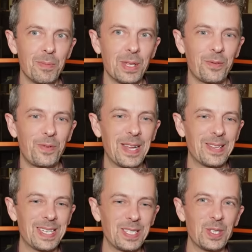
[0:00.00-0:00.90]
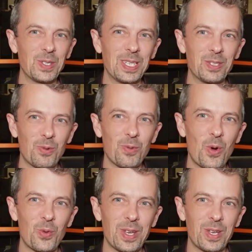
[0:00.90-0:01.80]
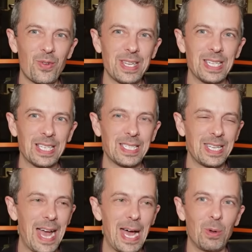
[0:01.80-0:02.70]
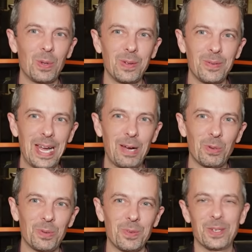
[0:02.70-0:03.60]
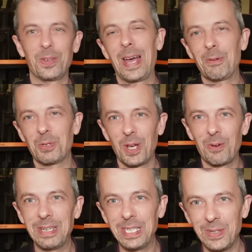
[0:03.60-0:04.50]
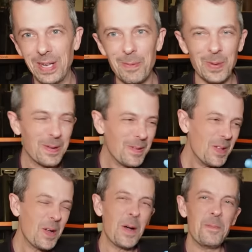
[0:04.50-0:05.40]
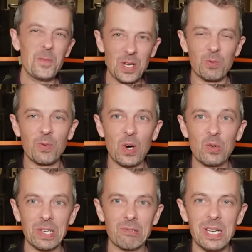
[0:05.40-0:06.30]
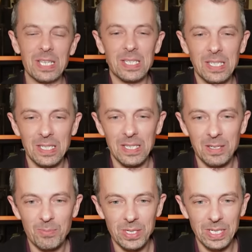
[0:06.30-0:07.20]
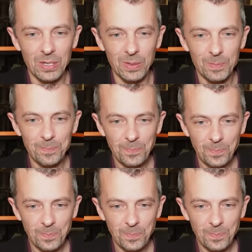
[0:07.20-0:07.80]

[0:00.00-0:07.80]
But the fact that he's using his revolving three sixty owl, owl, well, no, owls can't really do that, but um, his revolving wrist is, is pretty cool.